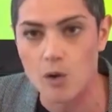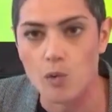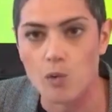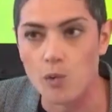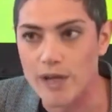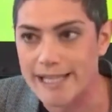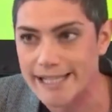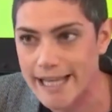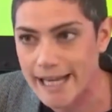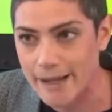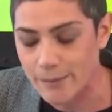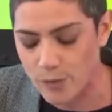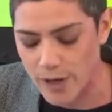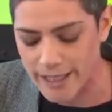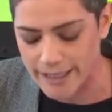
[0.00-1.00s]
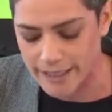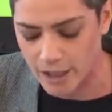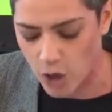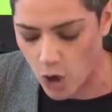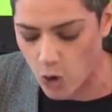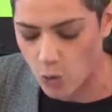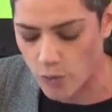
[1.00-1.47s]
We celebrated
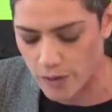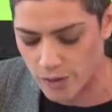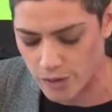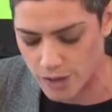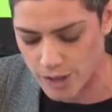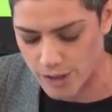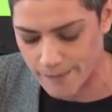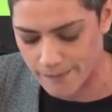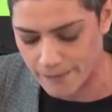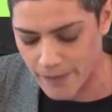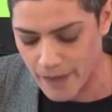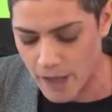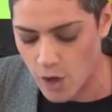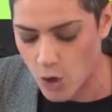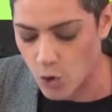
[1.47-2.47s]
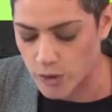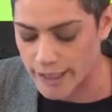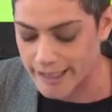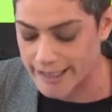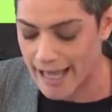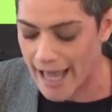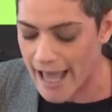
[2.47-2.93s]
conquerors who
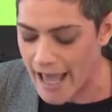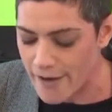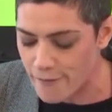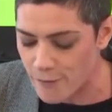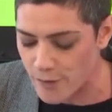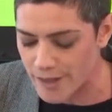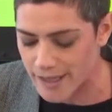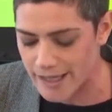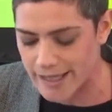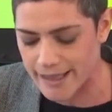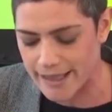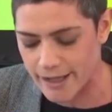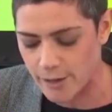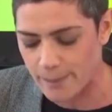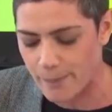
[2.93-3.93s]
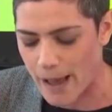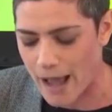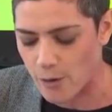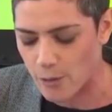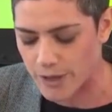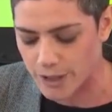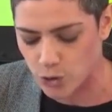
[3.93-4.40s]
did everything in their
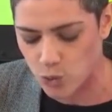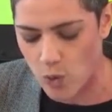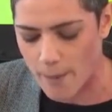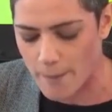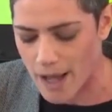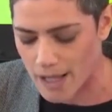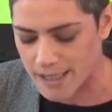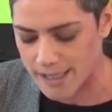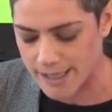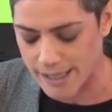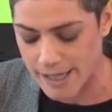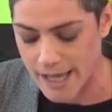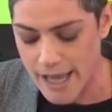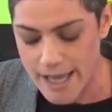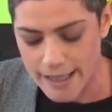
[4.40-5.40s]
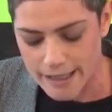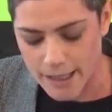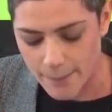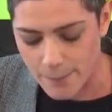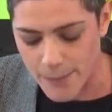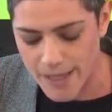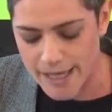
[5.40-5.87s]
power to amass the
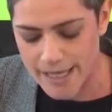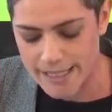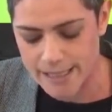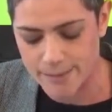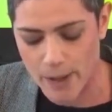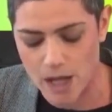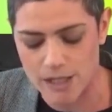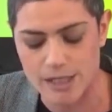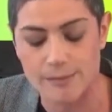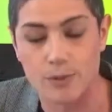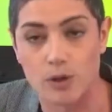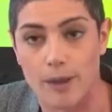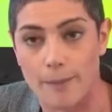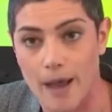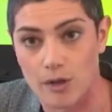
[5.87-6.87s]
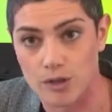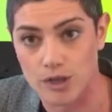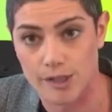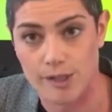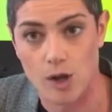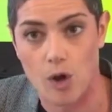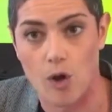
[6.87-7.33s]
biggest possible
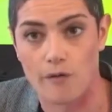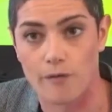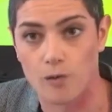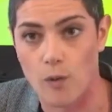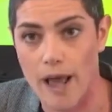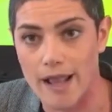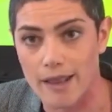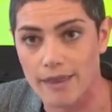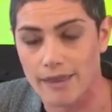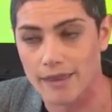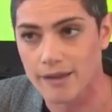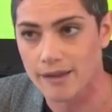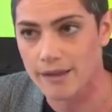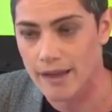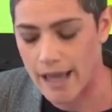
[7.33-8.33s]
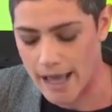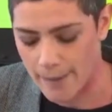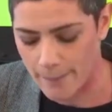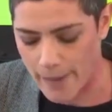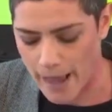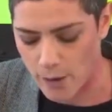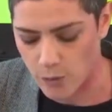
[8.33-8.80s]
amounts of wealth
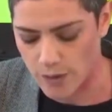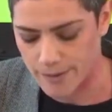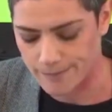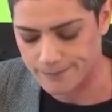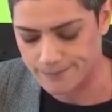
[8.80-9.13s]
and power.